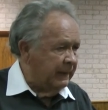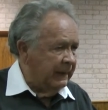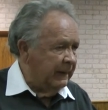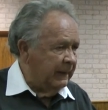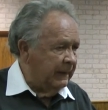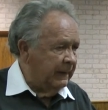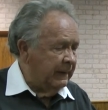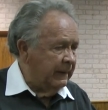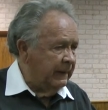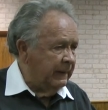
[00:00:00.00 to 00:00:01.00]

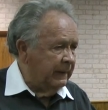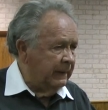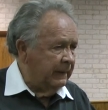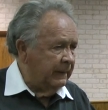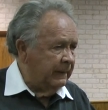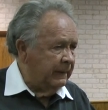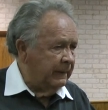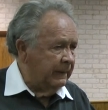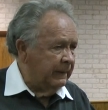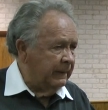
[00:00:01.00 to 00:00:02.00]

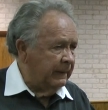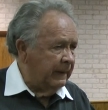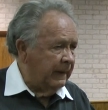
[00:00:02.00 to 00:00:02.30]
No one is speaking in this clip.